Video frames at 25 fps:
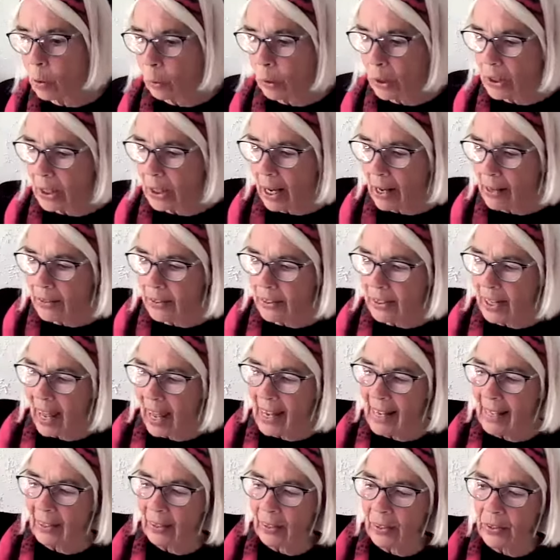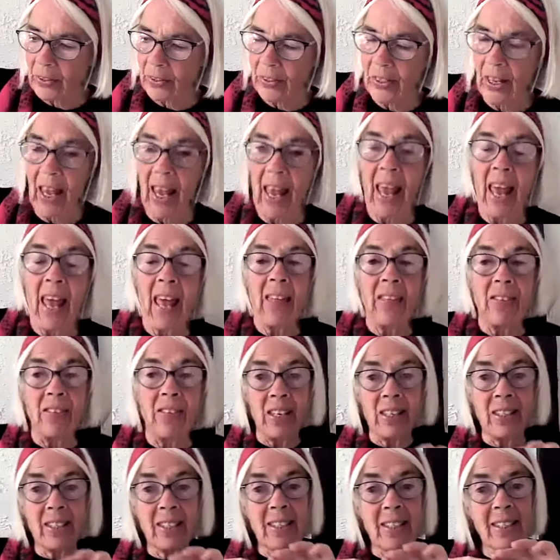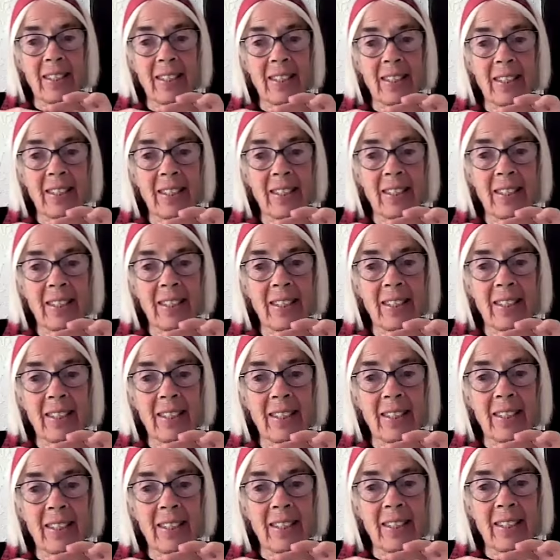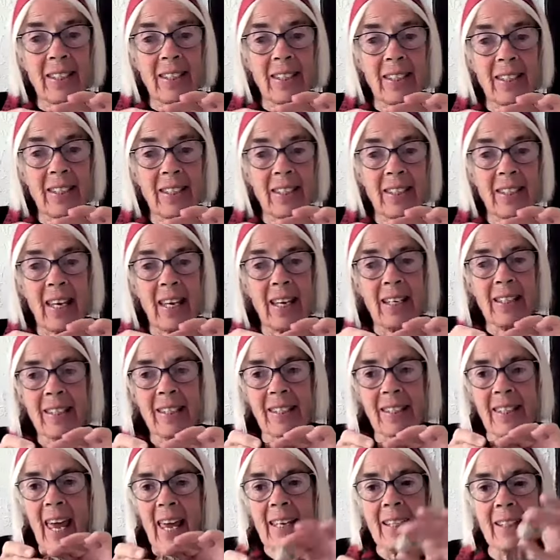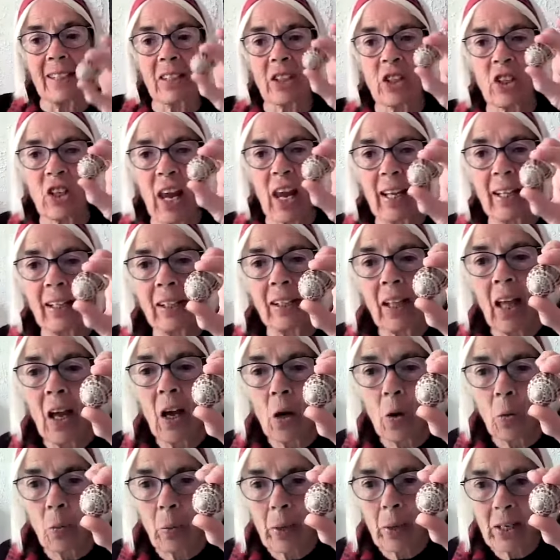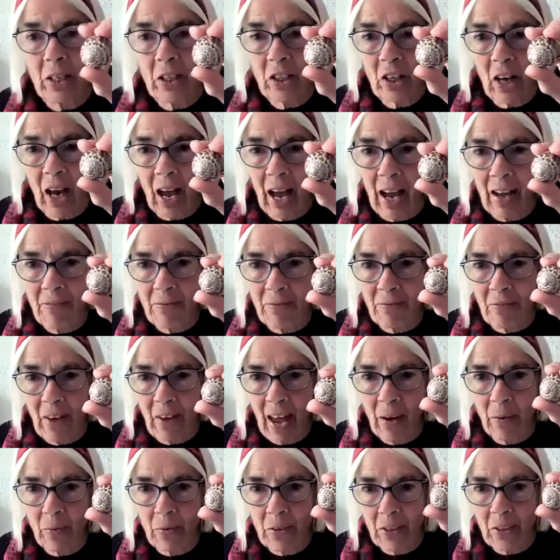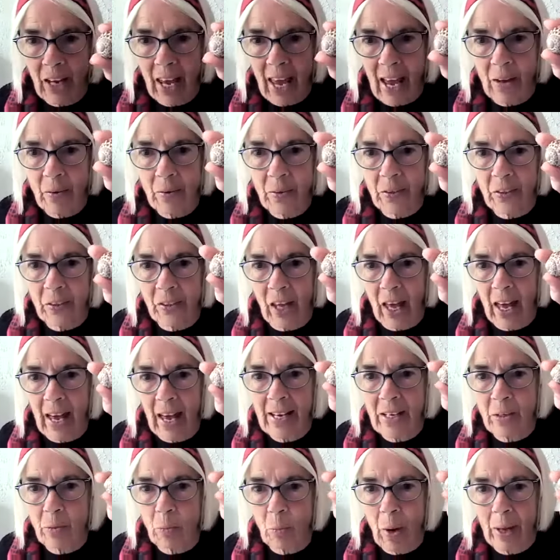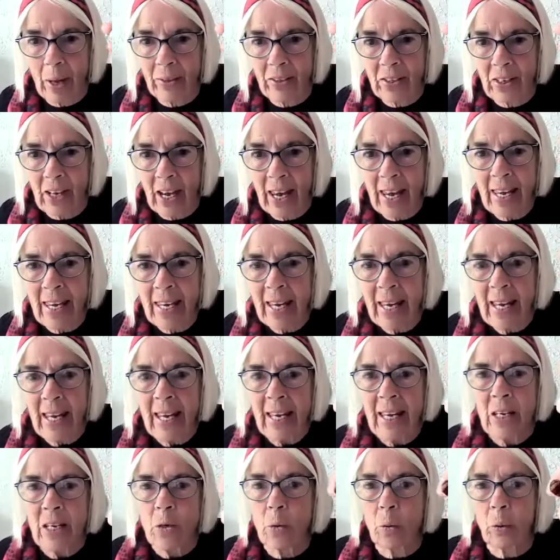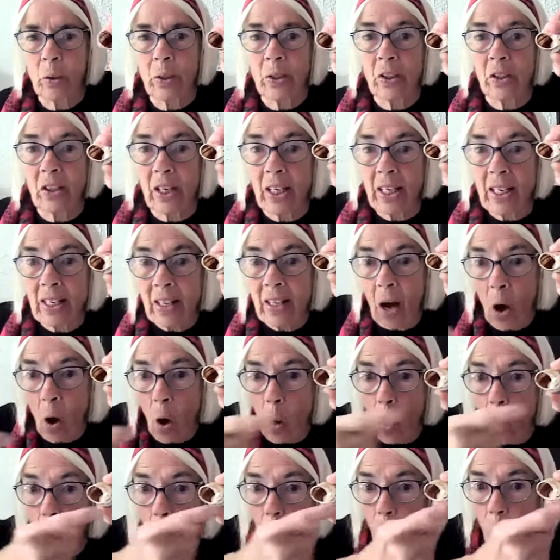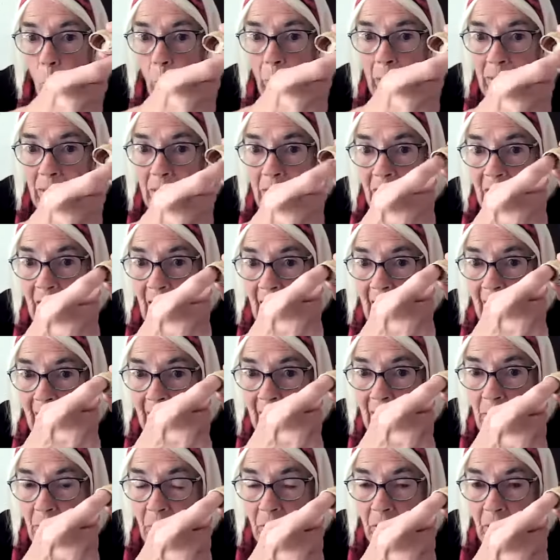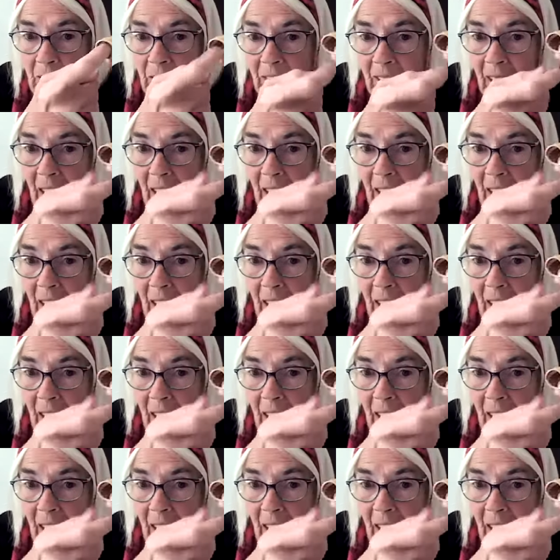at our snails. This is a snail shell, which I found outside one day. You can see the hole where the snail lives inside,